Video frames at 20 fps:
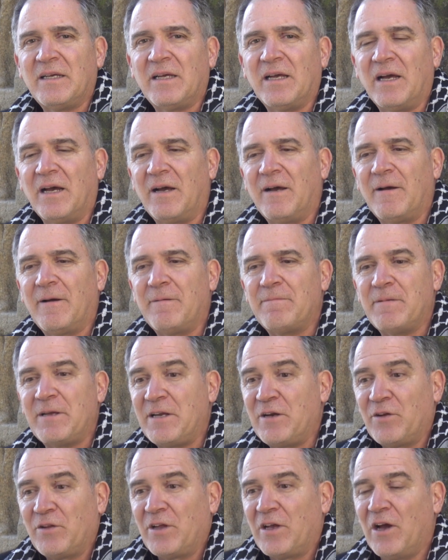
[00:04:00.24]
And
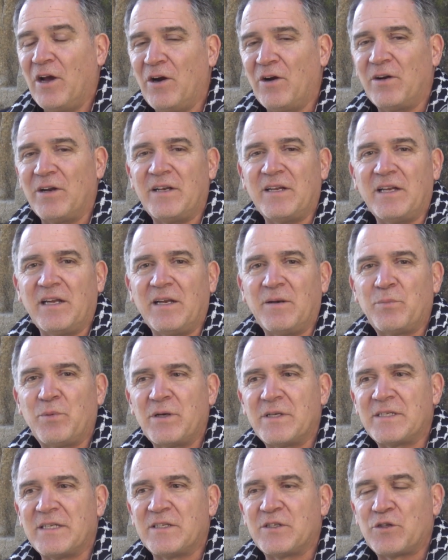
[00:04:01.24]
here they are in
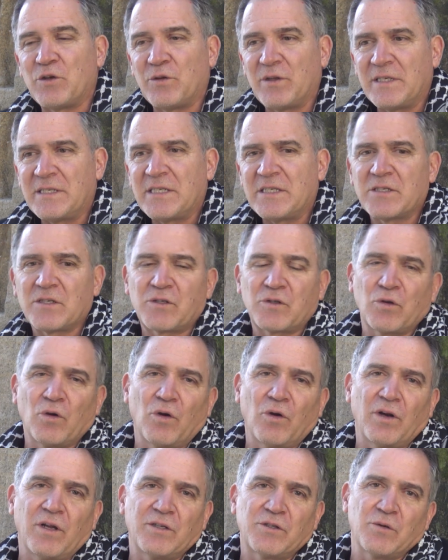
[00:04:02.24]
prison. So this is a
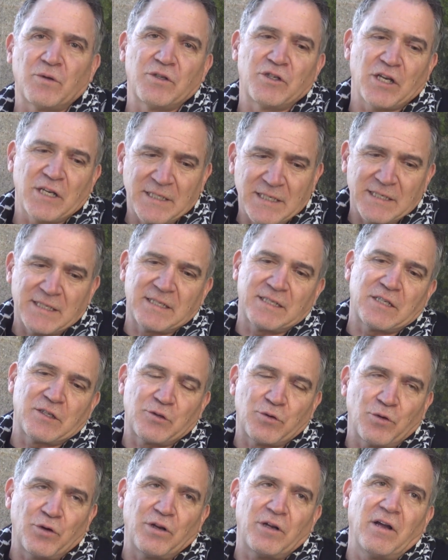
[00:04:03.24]
story, so Injustice is a
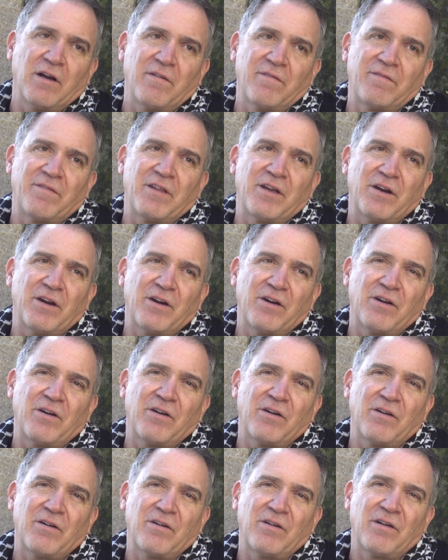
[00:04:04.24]
story of
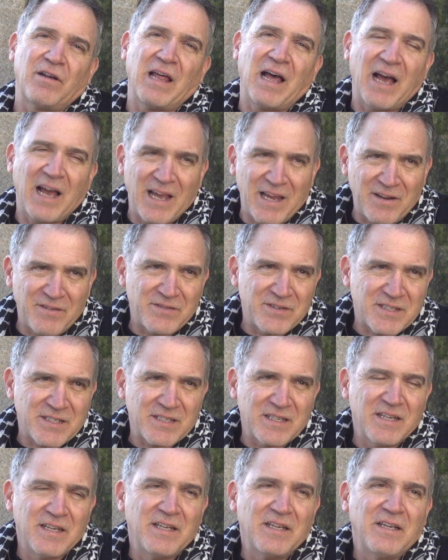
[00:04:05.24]
their lives,
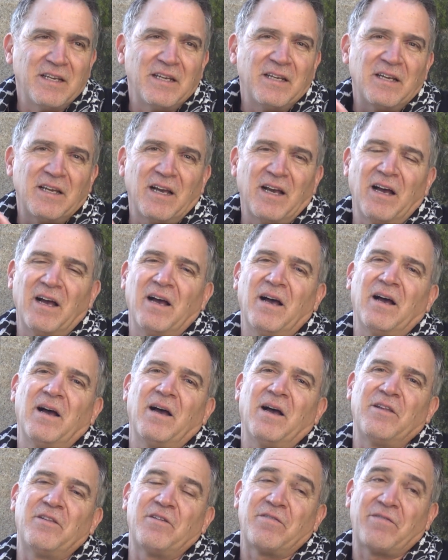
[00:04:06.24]

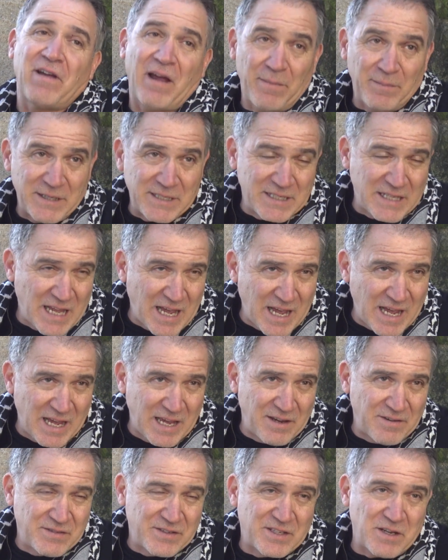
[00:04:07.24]
their families'
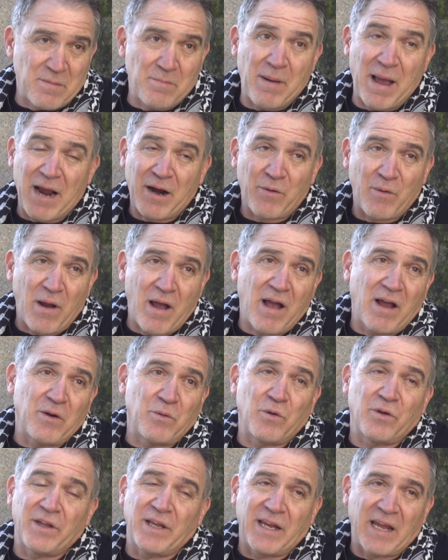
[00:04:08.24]
lives, their background,
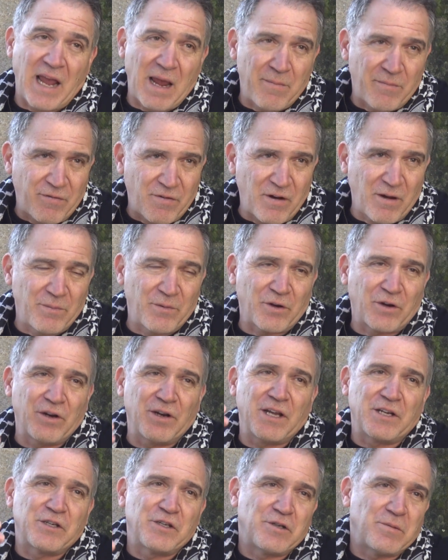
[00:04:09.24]
where they came from, their
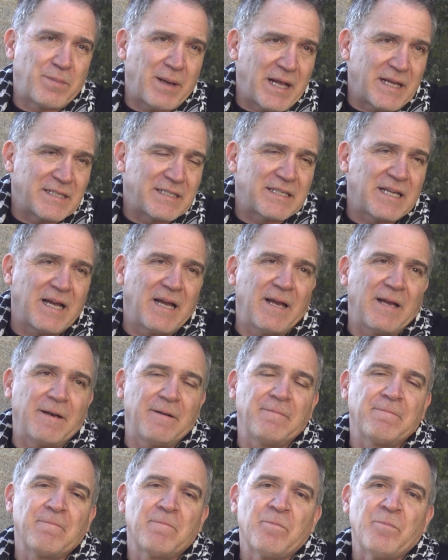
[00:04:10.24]
connection to
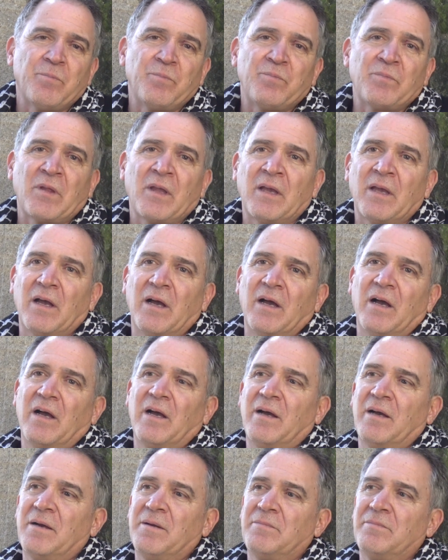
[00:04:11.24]
Palestine,
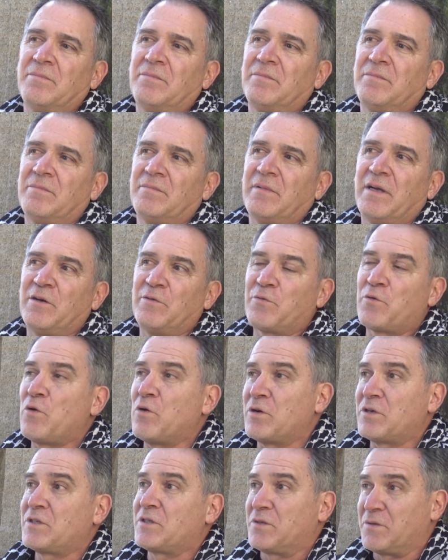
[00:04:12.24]
and of
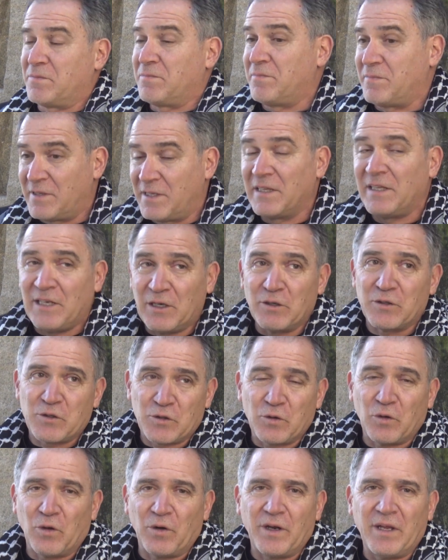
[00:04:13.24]
course the legal
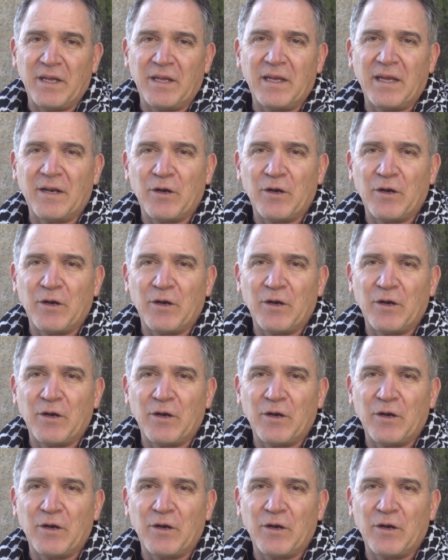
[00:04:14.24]
story.